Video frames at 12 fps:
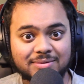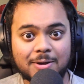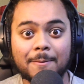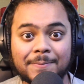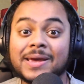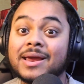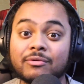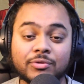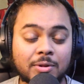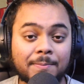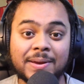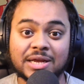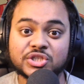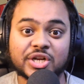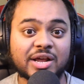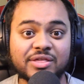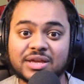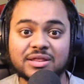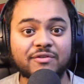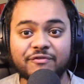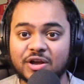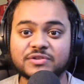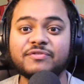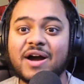appear on the pitch. And I think in the
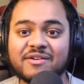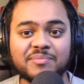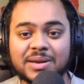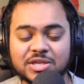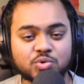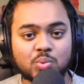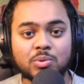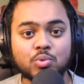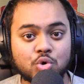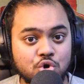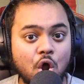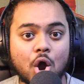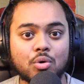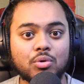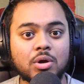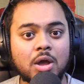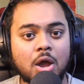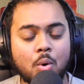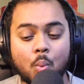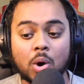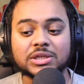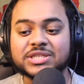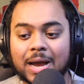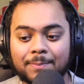first 5 minutes, we will know
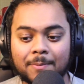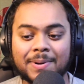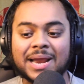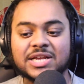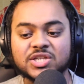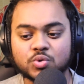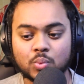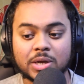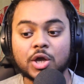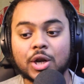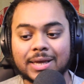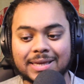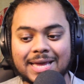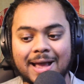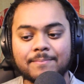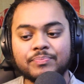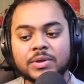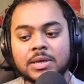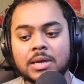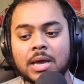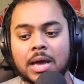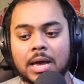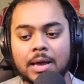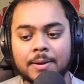what type of Palace we're going to get.
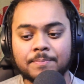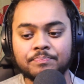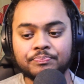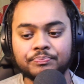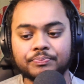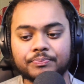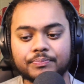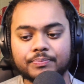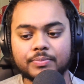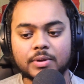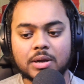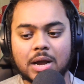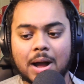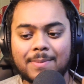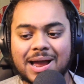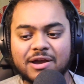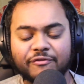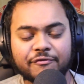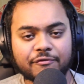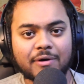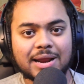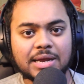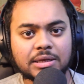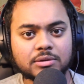Am I
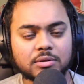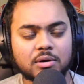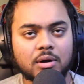afraid